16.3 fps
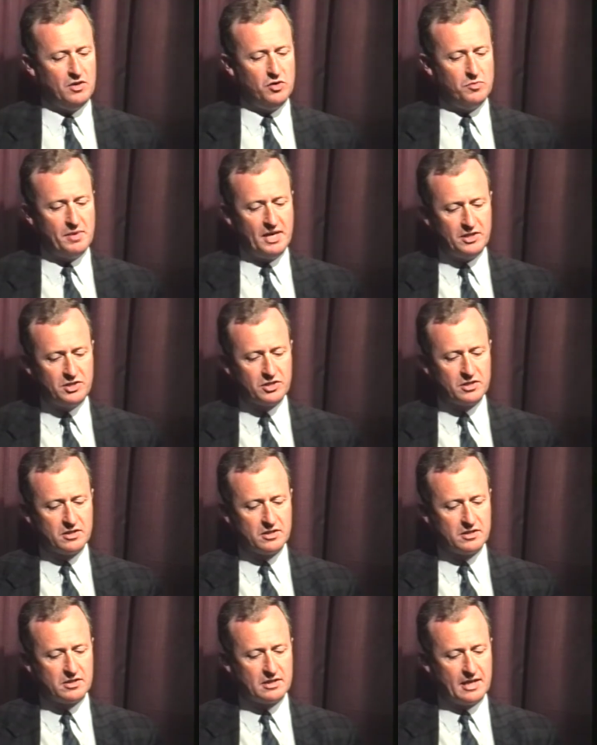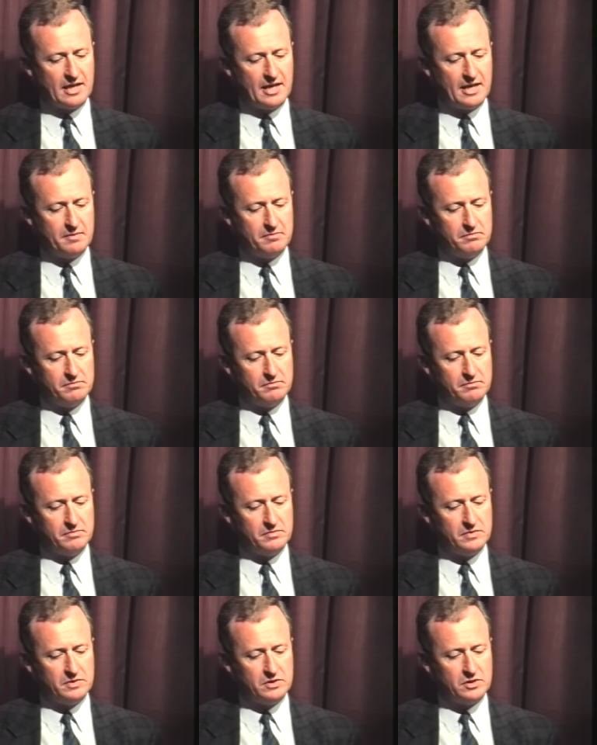you mentioned um,
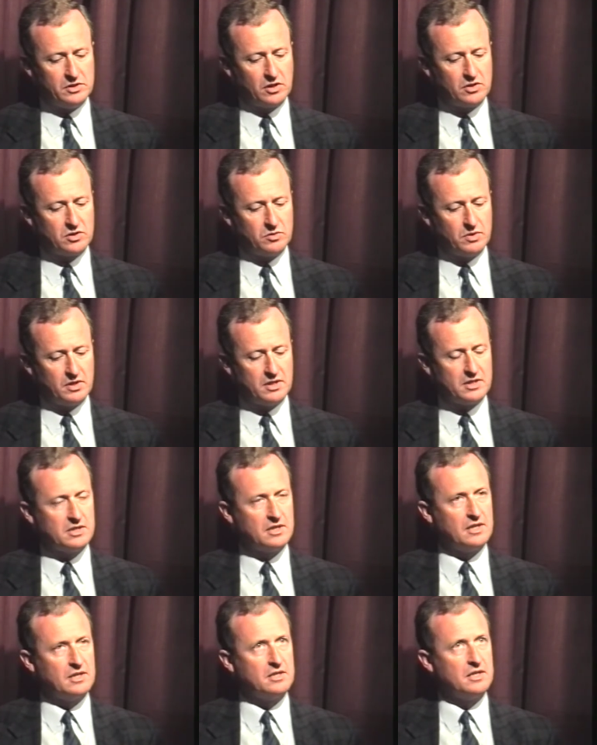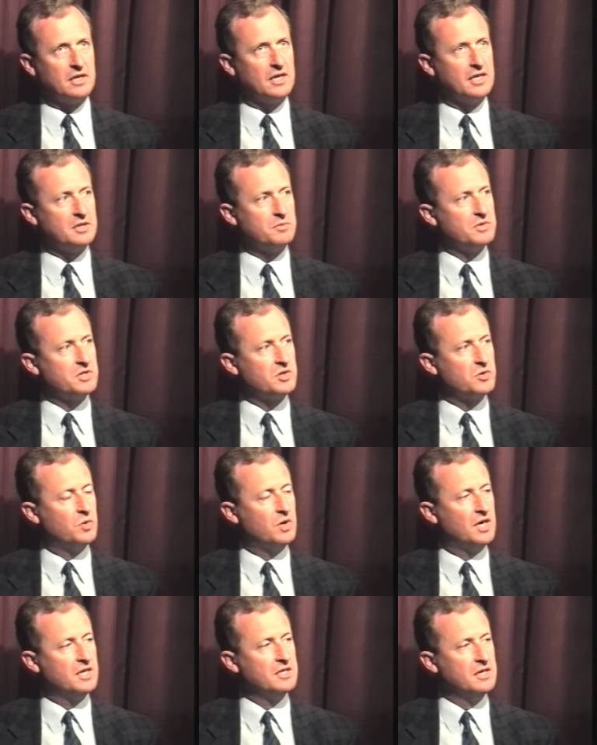Dr. Willis and, and Mr.
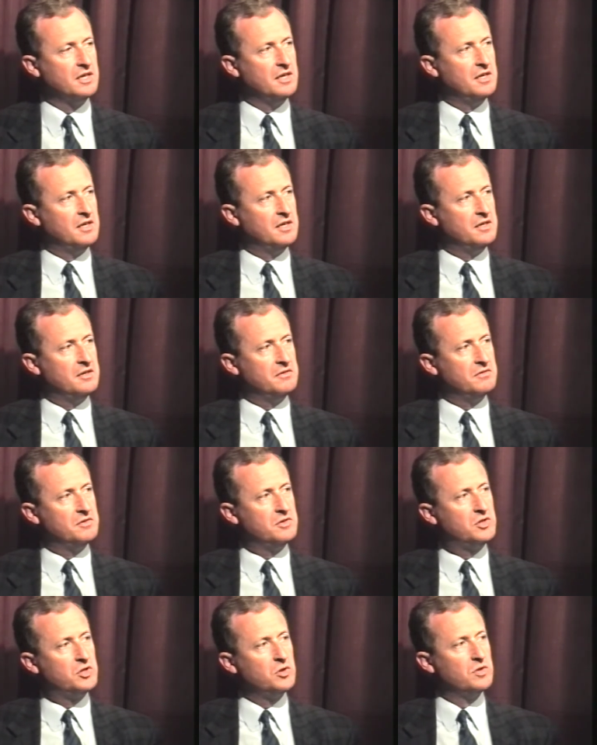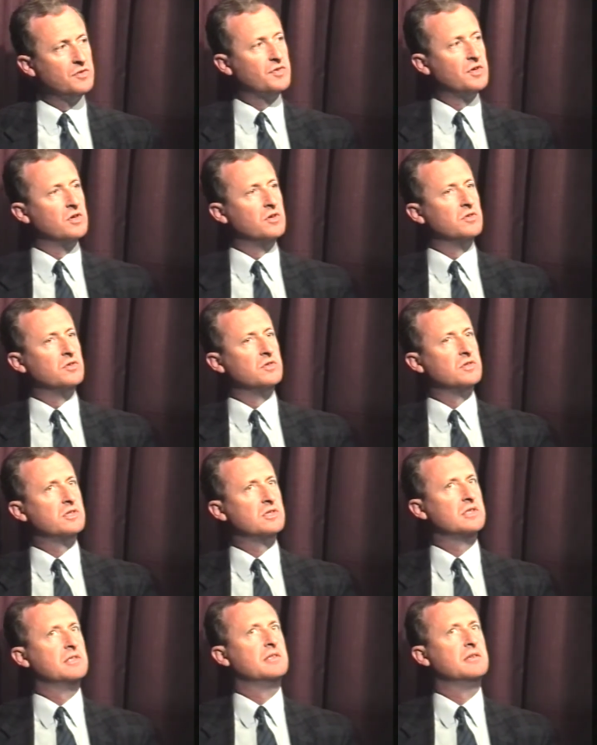White. Two of
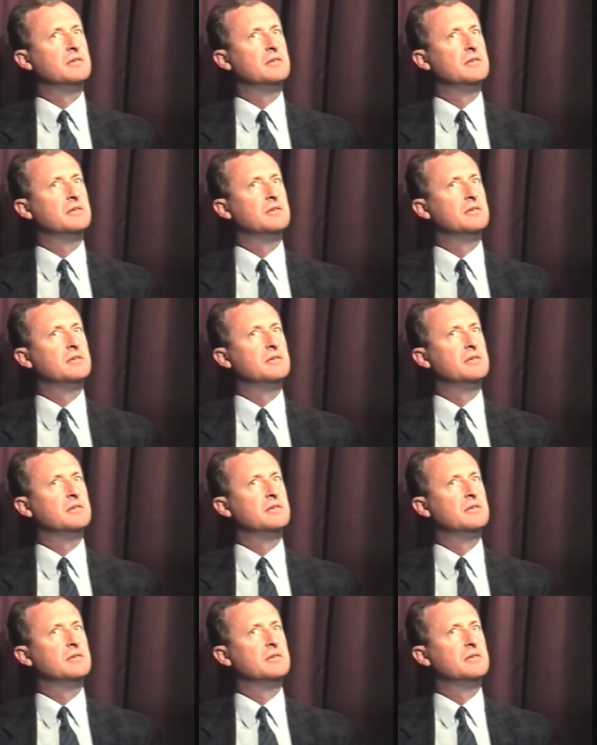those